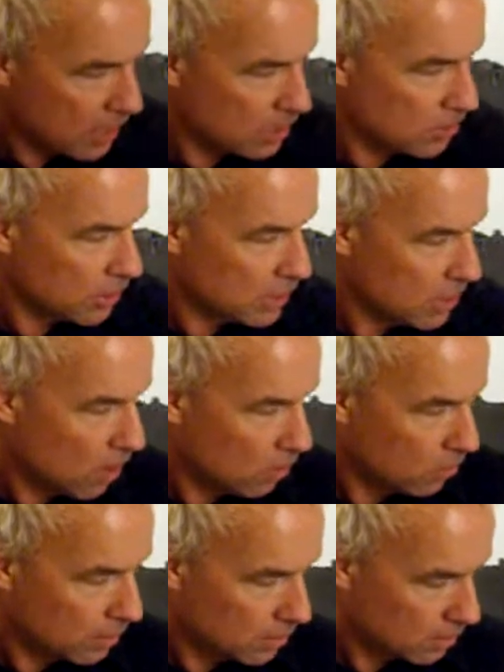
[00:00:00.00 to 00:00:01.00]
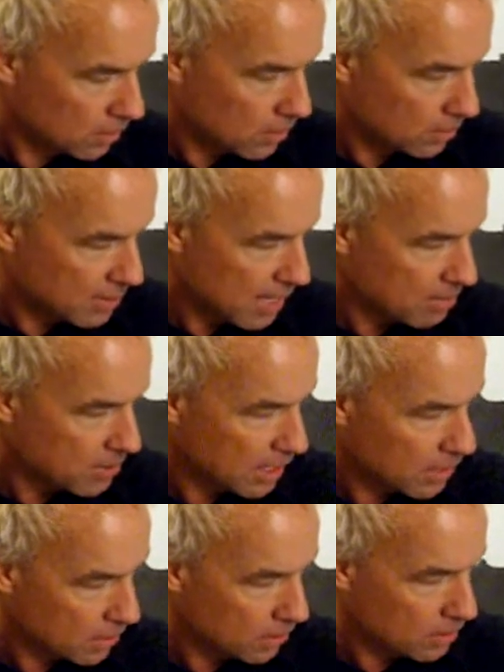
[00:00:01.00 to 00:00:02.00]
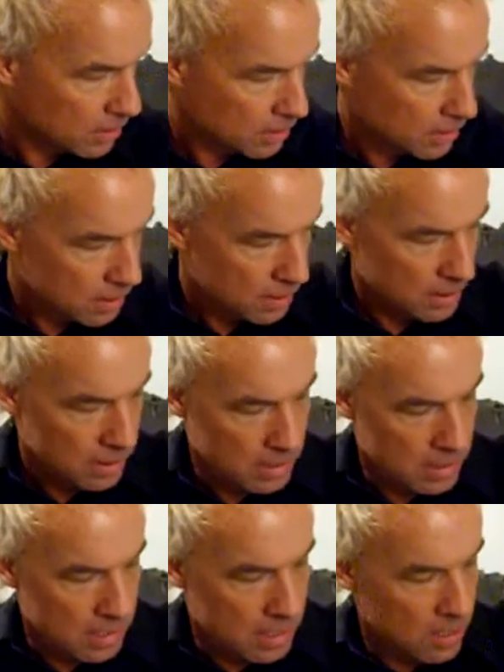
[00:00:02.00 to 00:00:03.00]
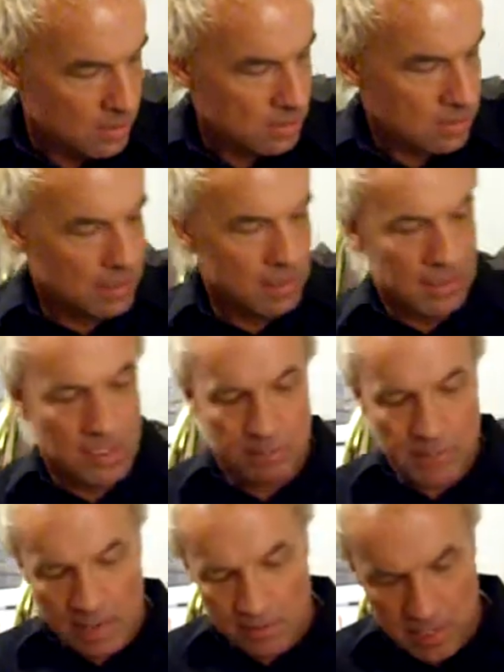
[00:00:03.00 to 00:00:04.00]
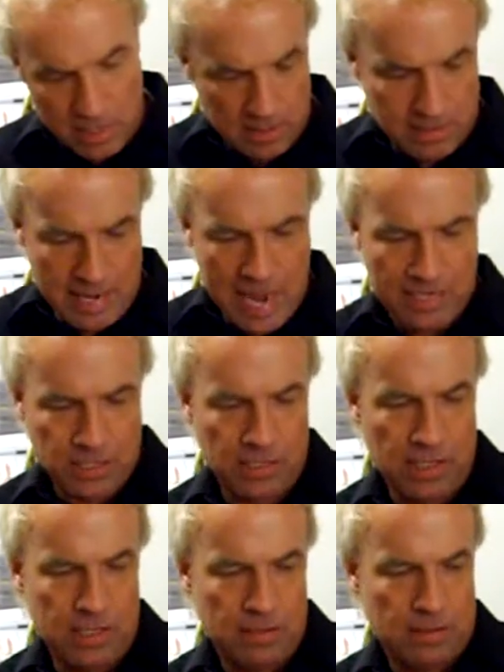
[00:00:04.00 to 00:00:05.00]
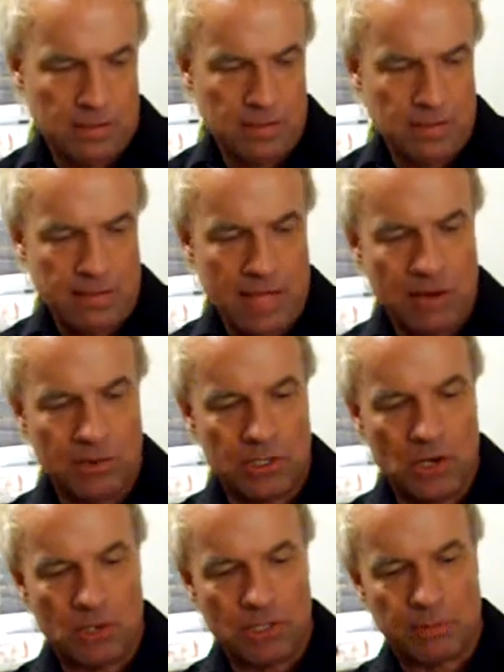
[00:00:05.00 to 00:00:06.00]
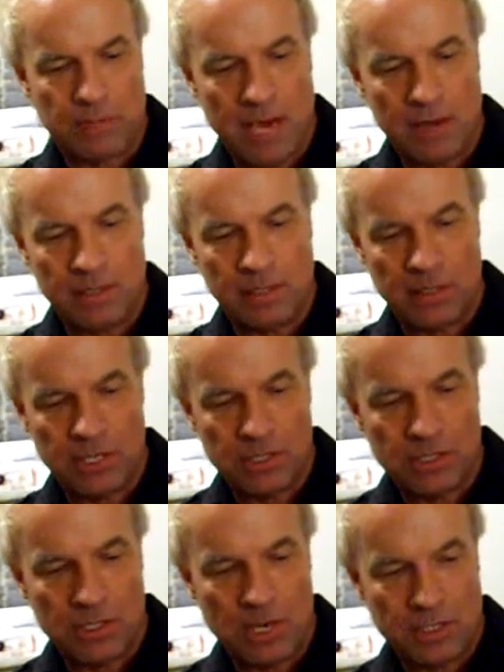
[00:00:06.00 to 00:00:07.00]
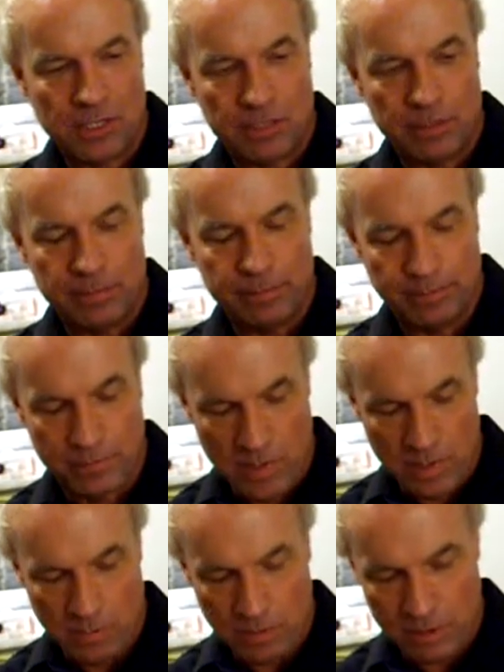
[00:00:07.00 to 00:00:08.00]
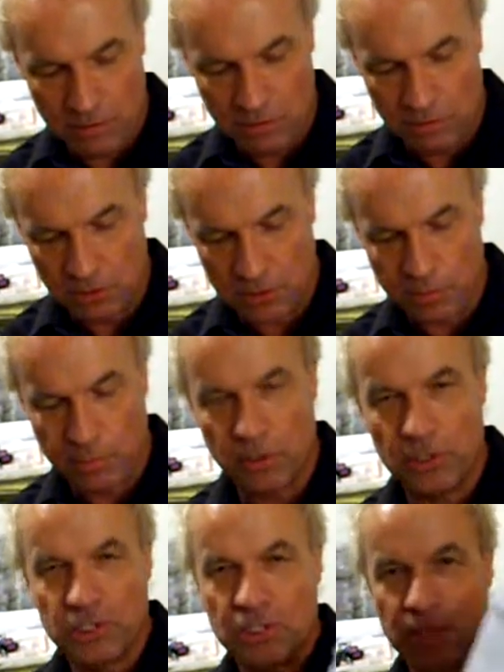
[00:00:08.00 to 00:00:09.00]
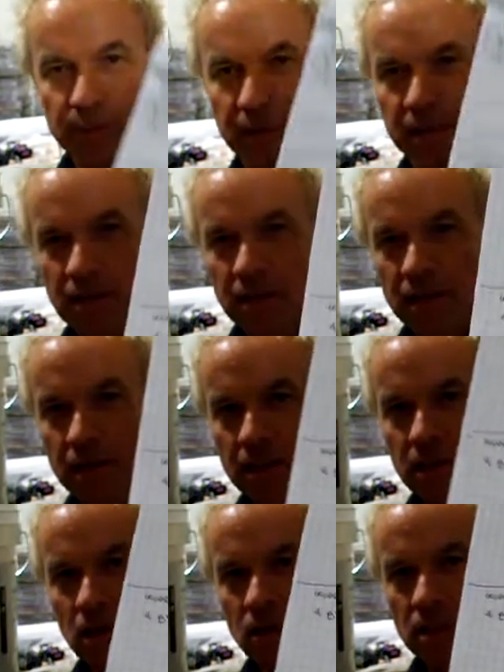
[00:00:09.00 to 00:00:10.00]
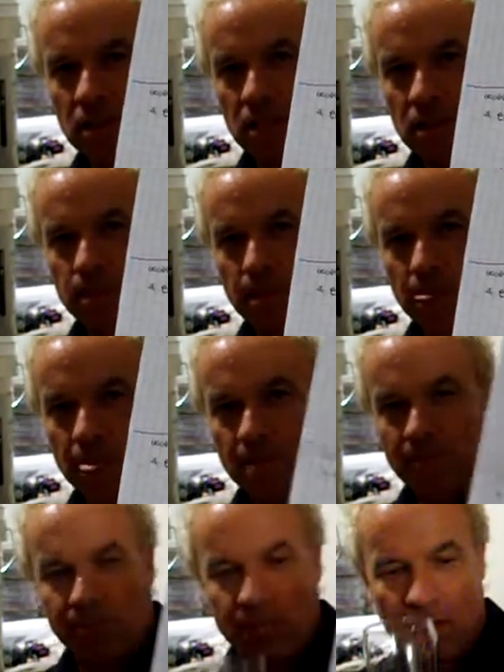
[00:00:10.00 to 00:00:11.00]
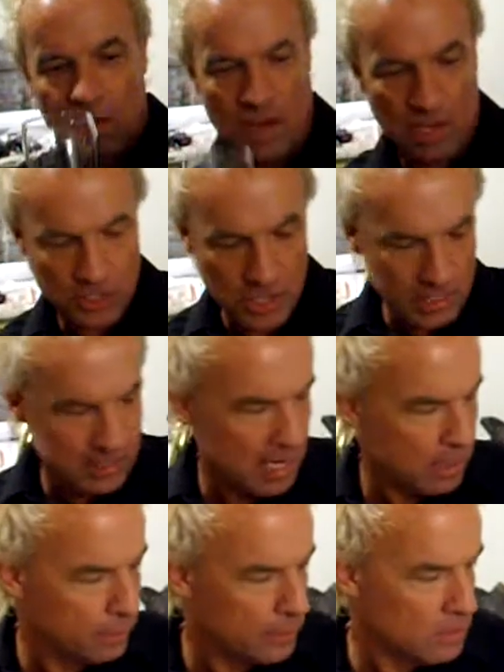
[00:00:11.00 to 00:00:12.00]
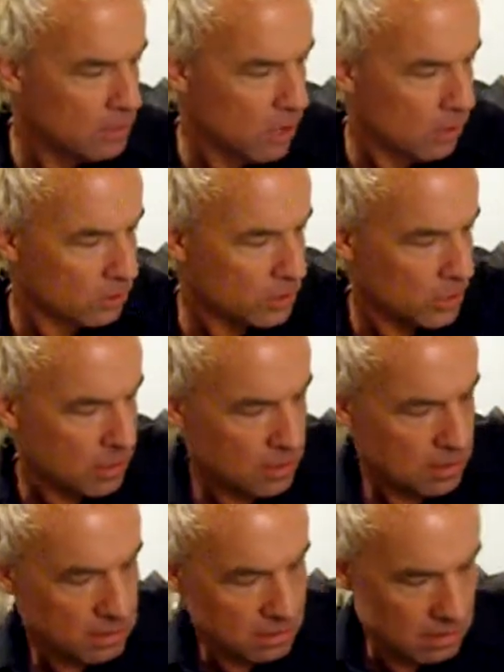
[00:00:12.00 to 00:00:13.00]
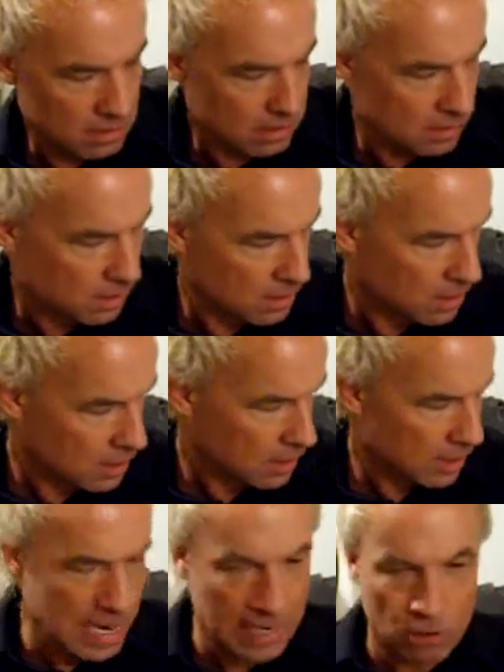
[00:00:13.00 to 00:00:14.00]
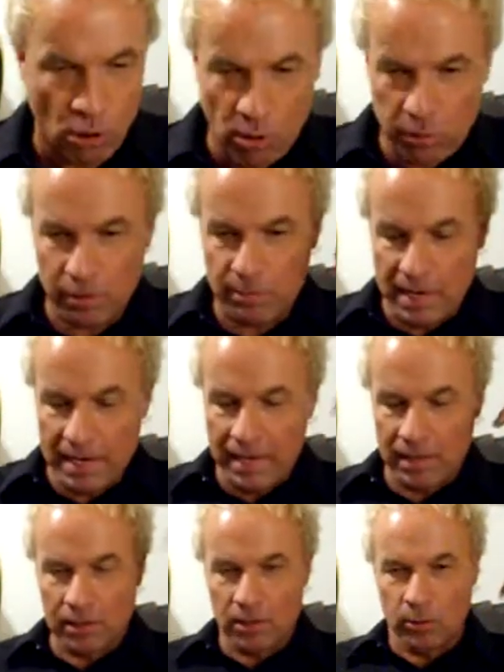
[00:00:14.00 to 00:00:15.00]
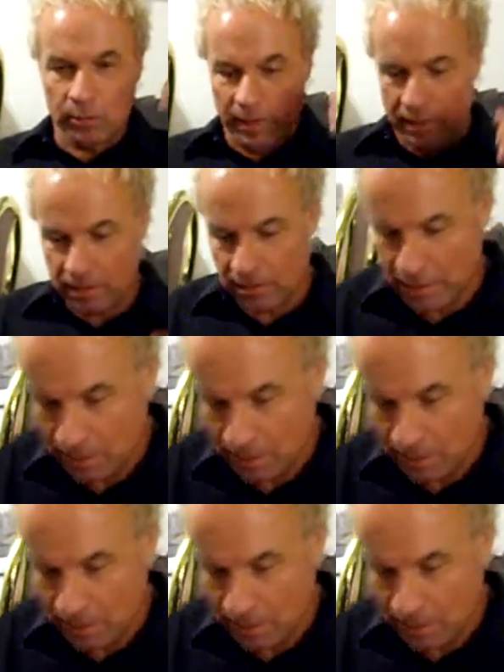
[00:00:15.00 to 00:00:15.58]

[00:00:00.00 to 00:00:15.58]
I usually don't. Sometimes I do, you know. Sometimes that was also calculations on when I was doing some purchasing, but, you know, I'll jot down a few notes, kind of go over it in my head a little bit